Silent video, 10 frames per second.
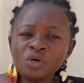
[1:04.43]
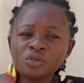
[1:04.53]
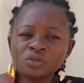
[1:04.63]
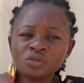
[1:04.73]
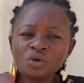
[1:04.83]

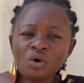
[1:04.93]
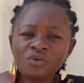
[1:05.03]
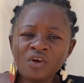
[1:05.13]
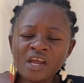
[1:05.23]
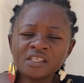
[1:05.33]
So,
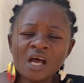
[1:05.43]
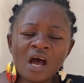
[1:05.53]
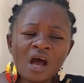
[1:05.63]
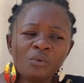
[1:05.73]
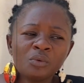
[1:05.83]
right,
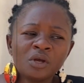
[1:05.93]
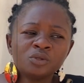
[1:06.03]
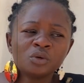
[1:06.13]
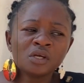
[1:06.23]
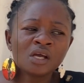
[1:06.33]
uh, we were
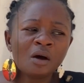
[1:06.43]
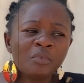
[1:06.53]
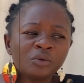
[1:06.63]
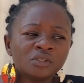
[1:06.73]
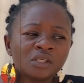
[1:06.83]
talking
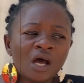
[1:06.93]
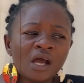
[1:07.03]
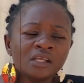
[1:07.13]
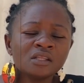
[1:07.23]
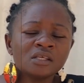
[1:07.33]
about uh,
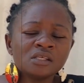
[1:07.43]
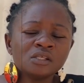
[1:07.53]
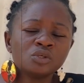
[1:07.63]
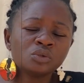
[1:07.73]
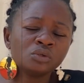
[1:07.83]
in the
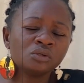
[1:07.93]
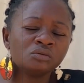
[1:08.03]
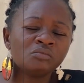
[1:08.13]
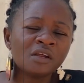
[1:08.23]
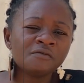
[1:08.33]

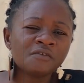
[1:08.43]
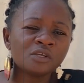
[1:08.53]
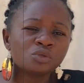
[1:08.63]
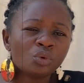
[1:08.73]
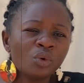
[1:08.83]

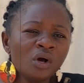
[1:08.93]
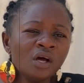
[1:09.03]
manifesto,